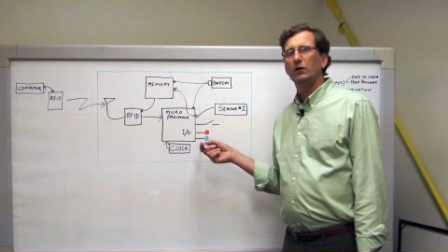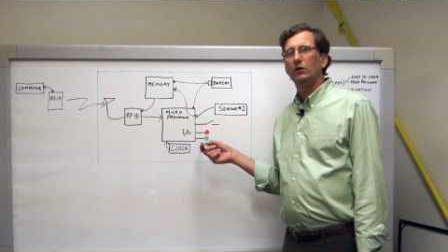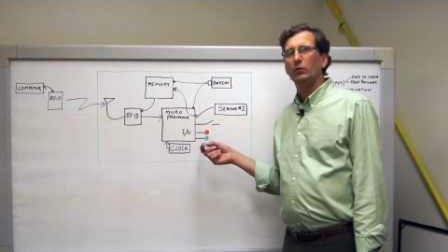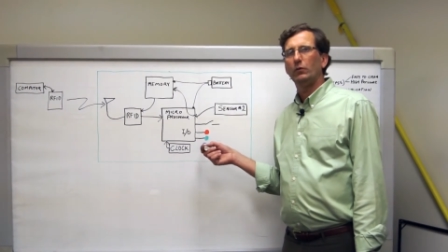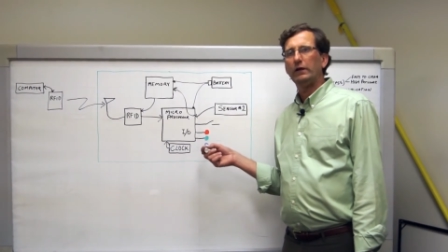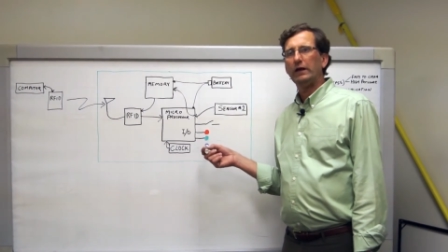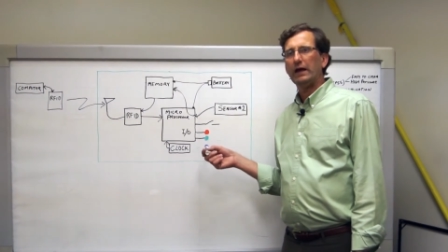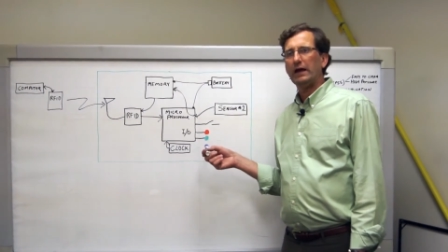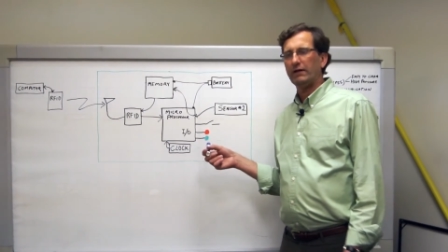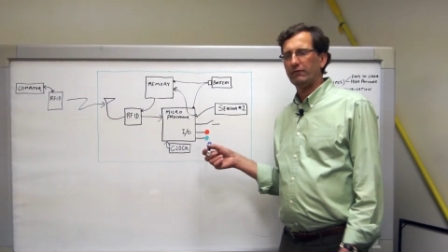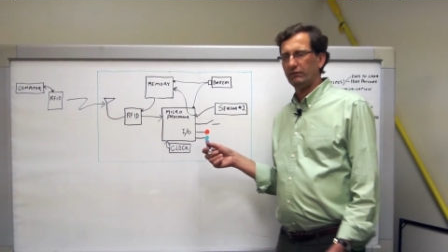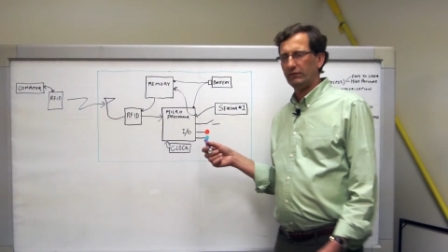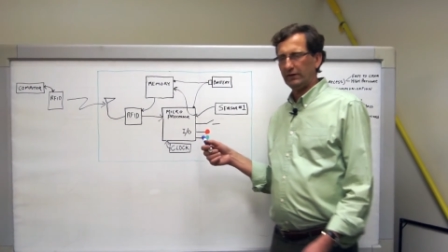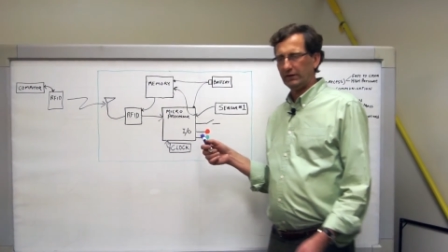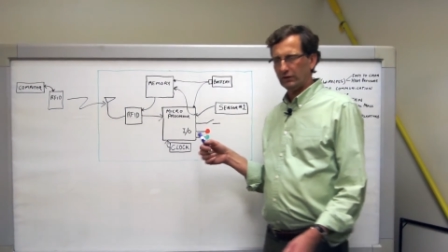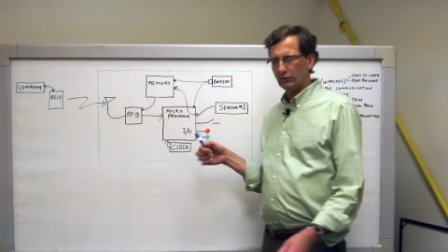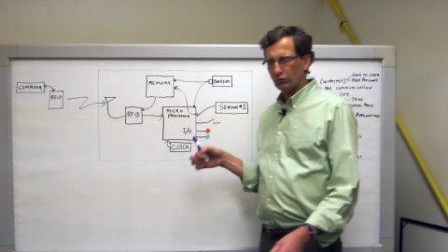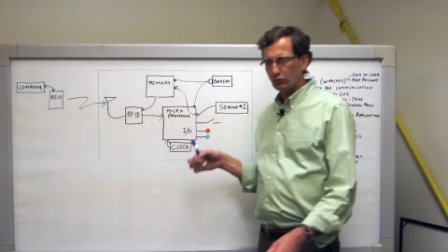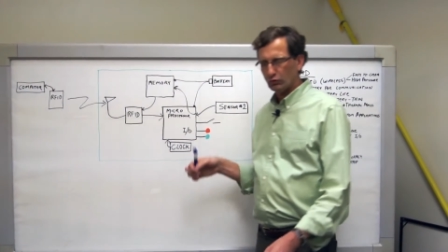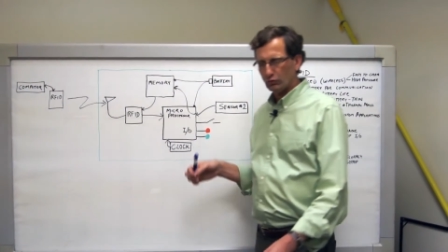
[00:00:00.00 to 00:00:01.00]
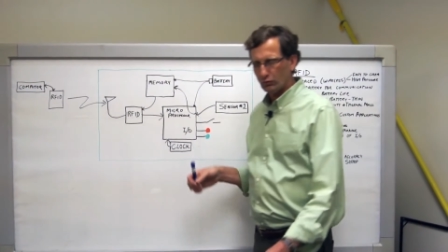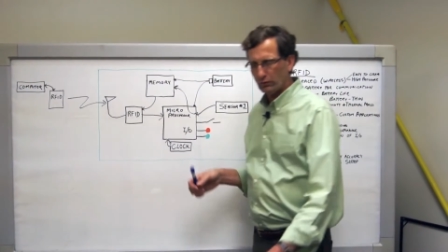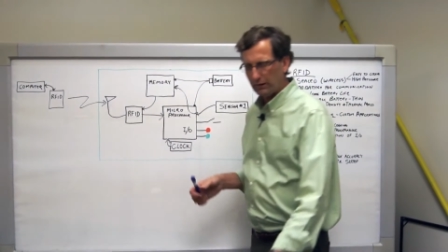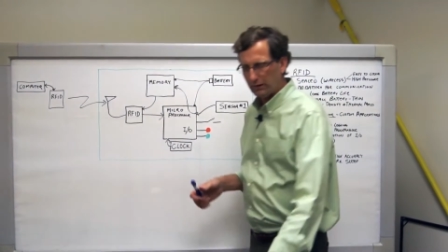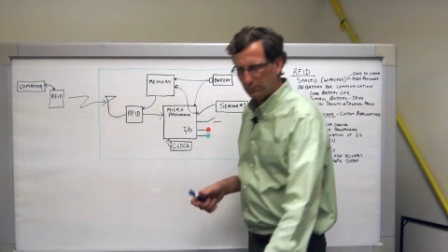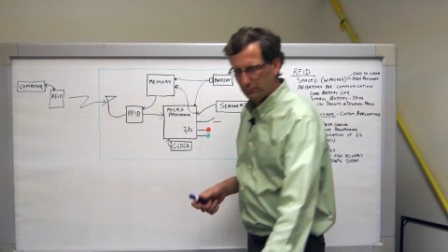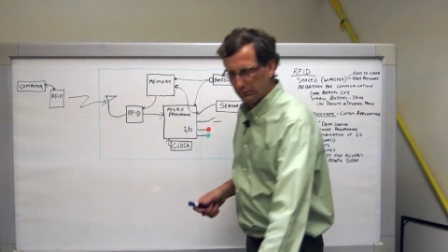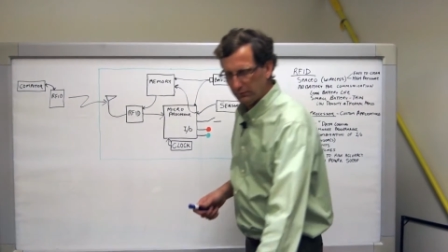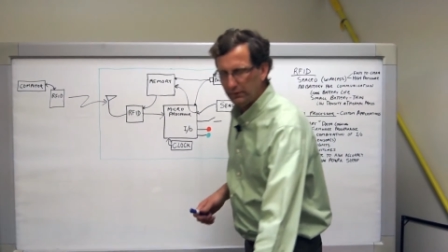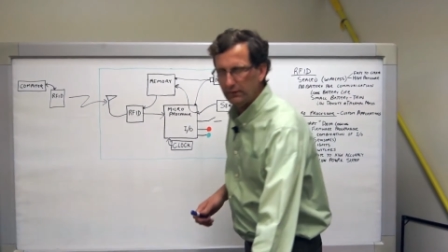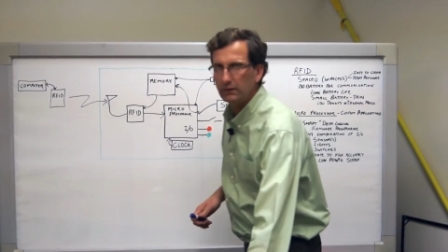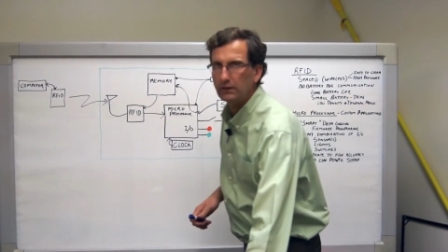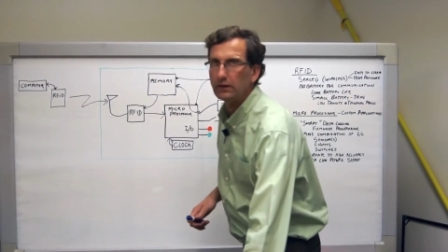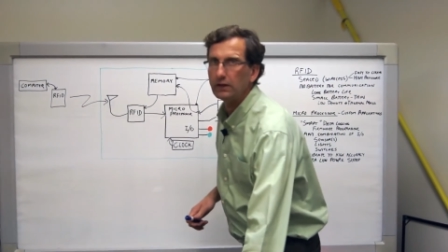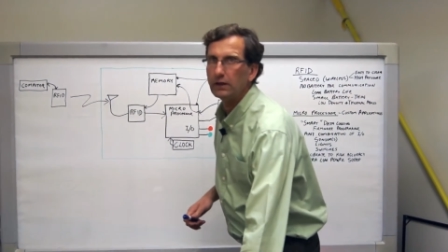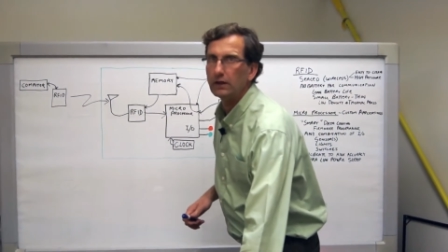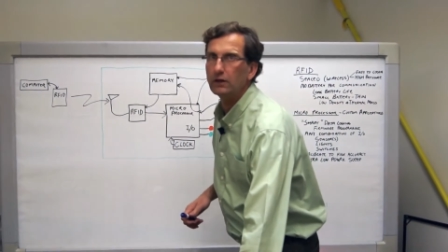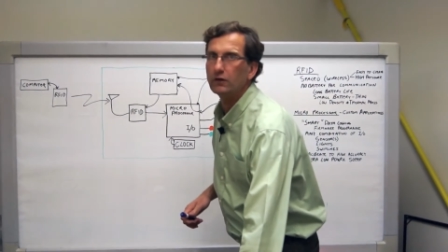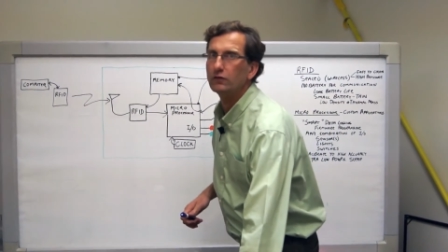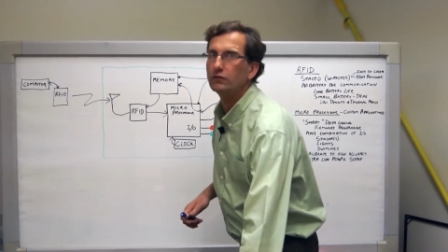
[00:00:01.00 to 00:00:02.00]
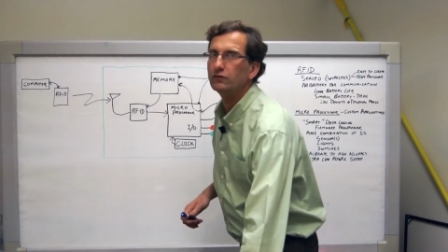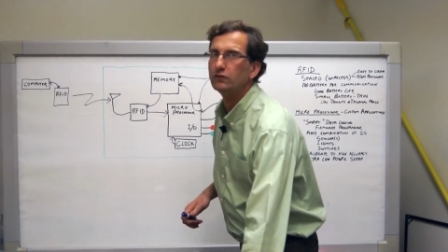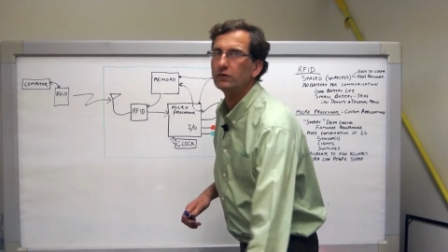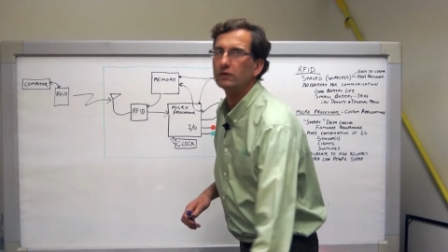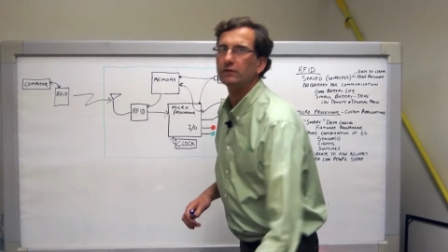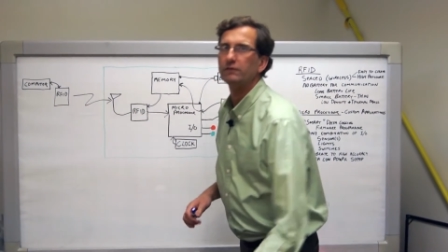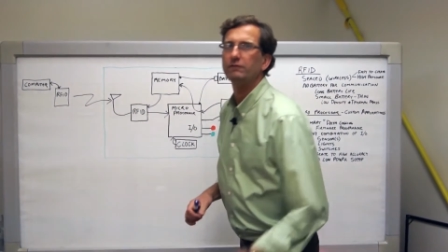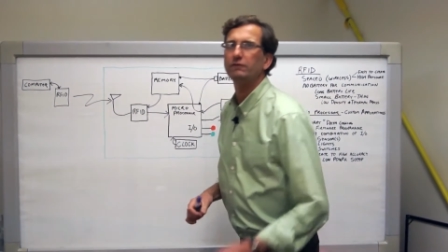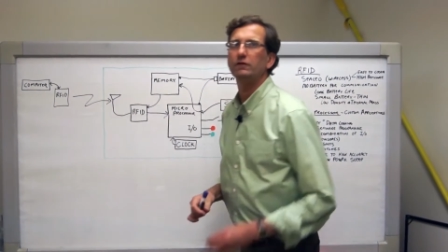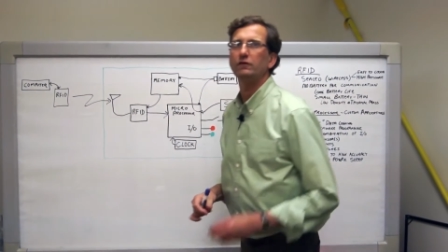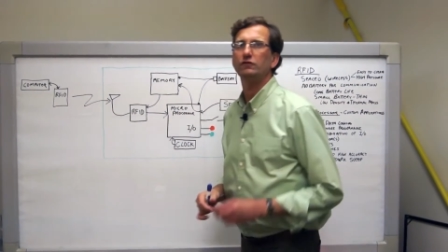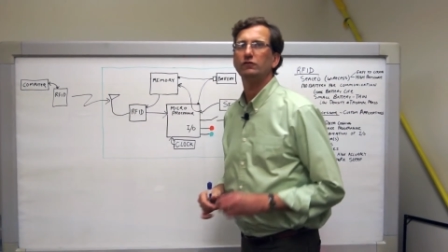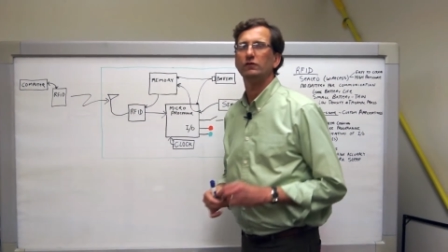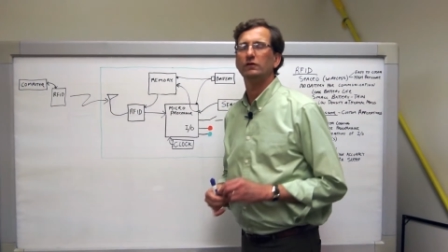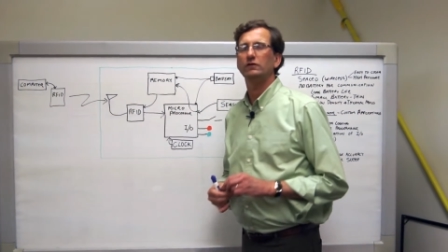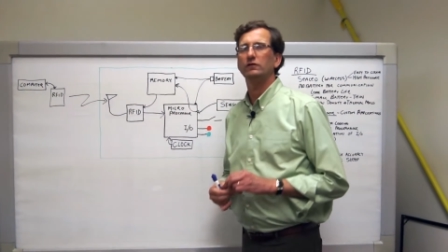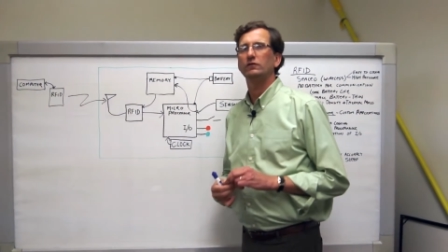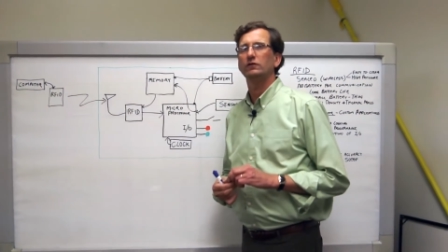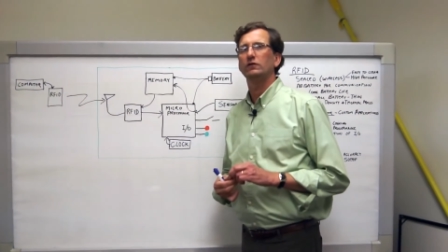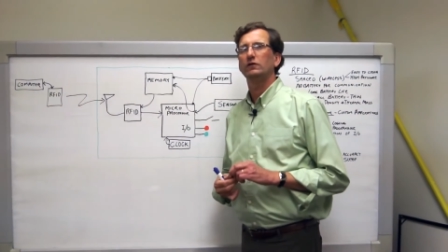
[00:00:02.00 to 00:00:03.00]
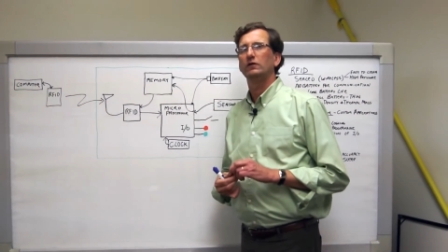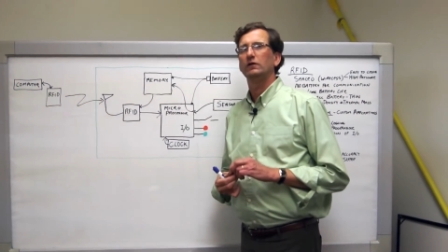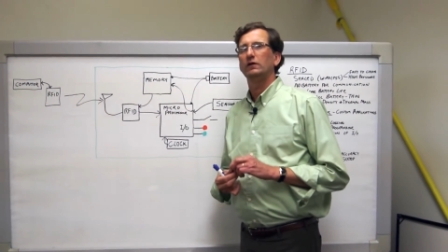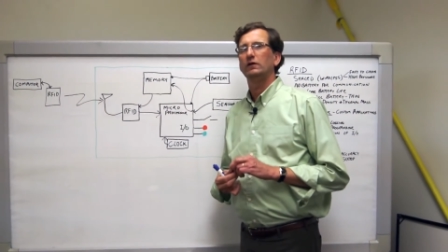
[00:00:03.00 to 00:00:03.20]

we have an incredibly energy efficient